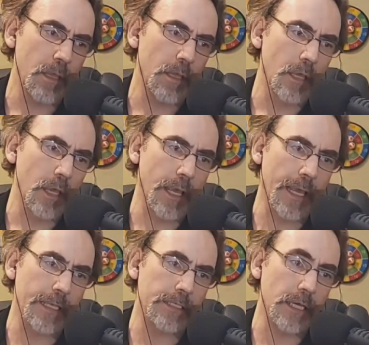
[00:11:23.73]

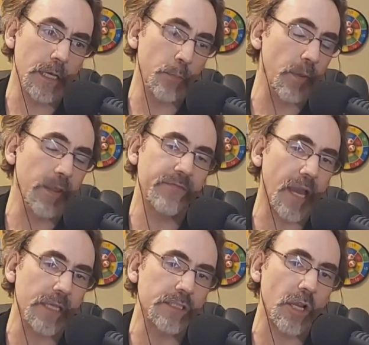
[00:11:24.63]
And we've
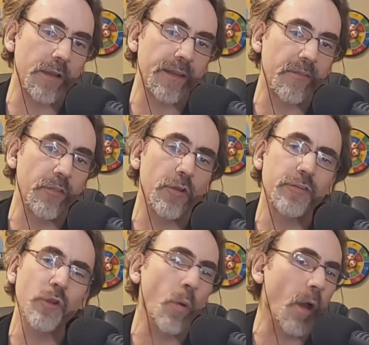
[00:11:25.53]
got to understand
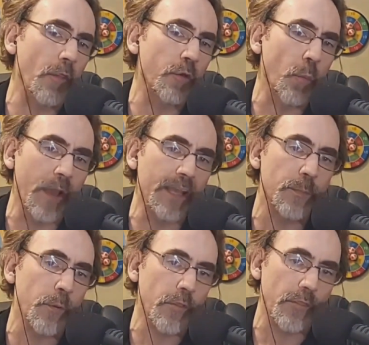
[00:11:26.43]
there's no other way to
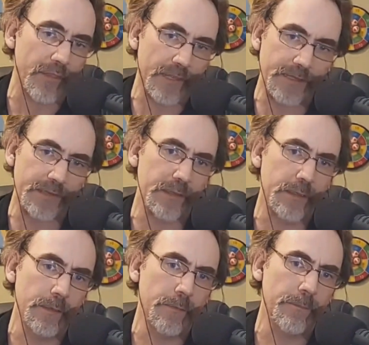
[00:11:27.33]
put this.
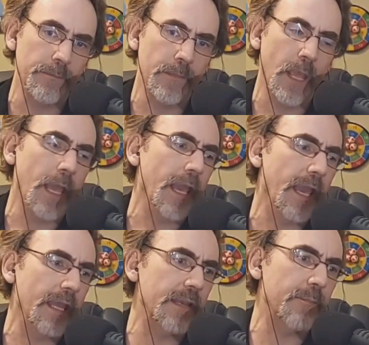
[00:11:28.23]

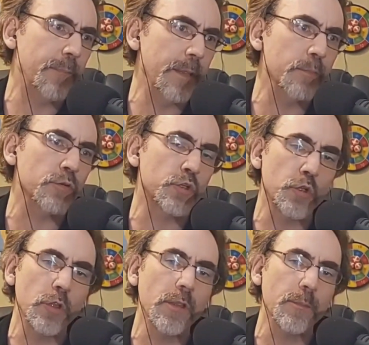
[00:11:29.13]
And if people
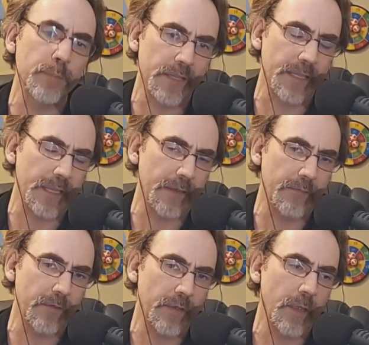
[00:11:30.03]
truly
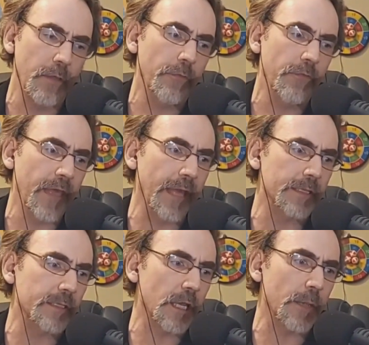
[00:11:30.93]
believe
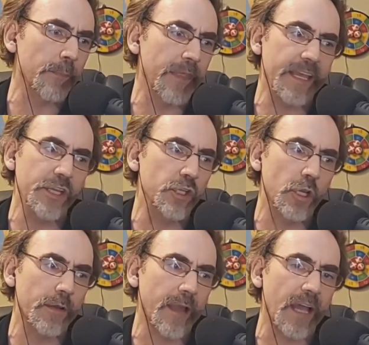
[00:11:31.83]
that they
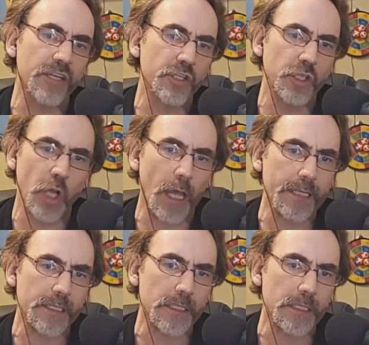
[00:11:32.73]
shouldn't have gotten shot,